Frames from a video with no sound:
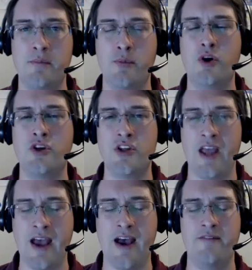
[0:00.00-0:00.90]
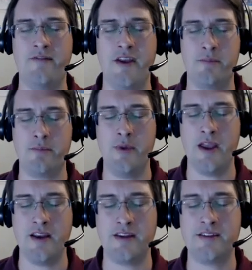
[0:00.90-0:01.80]
a push to have
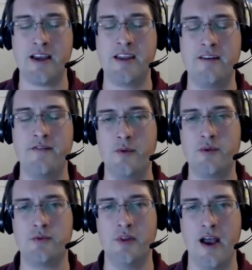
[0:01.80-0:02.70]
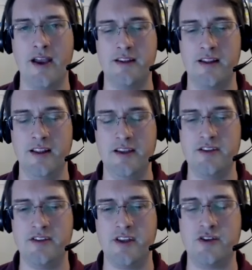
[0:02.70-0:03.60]
an executive that was reliant on the
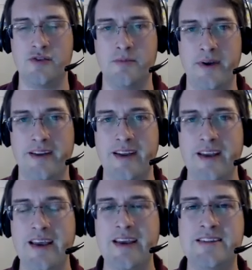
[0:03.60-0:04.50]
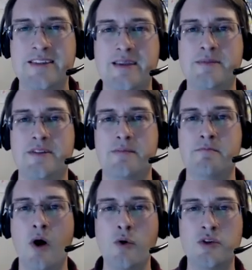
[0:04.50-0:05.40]
legislature, but it seems that
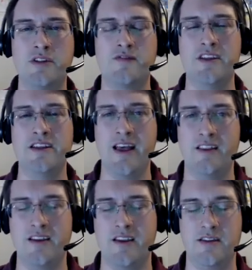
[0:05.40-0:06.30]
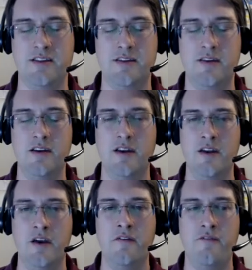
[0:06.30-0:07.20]
most of the delegates
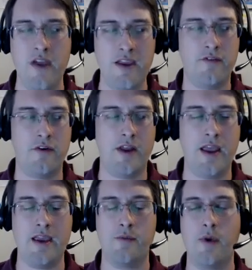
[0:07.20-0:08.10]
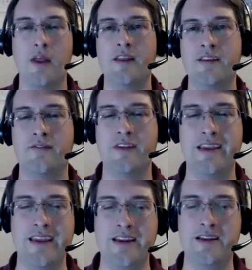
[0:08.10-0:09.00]
favored a
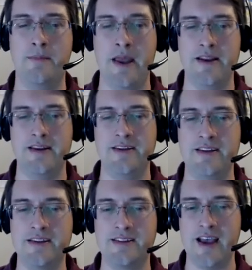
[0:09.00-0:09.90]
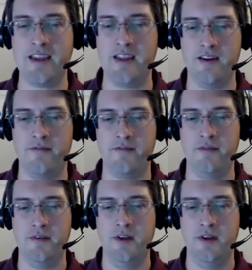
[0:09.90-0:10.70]
relatively independent executive.